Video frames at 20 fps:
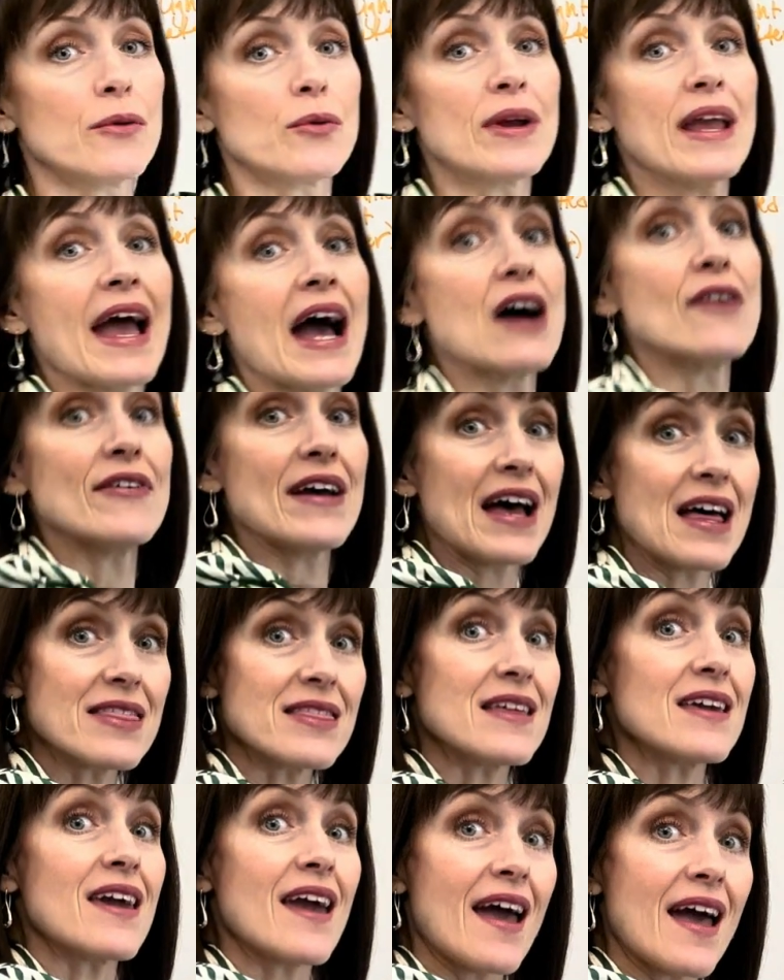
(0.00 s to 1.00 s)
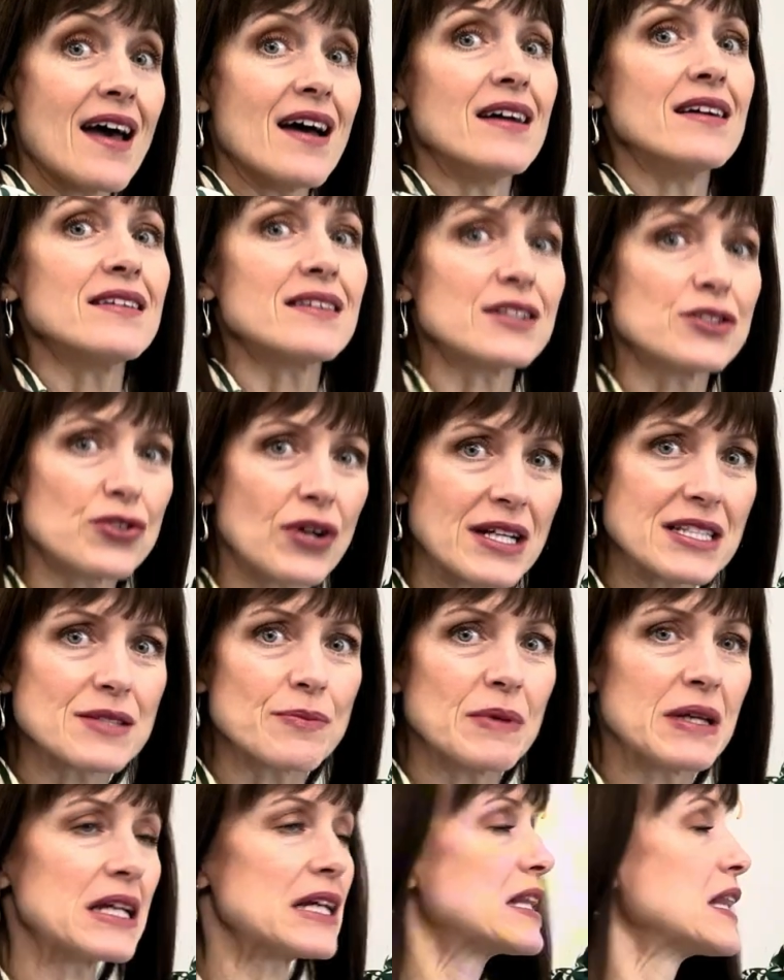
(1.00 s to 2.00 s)
we have at the end, the
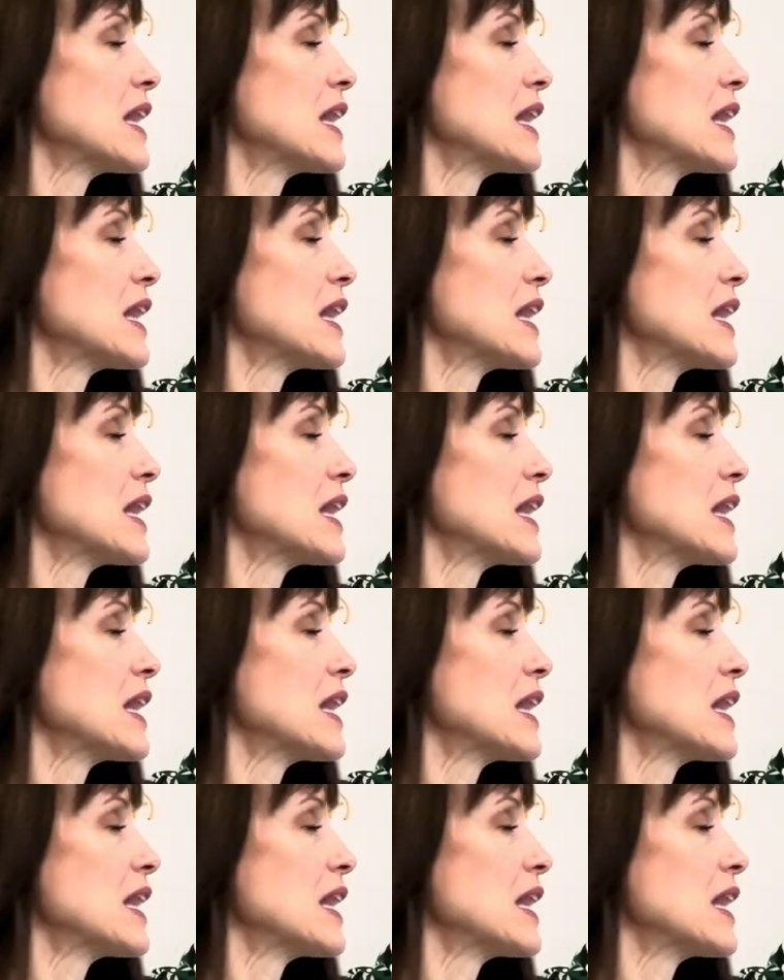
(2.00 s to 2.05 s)
transmitted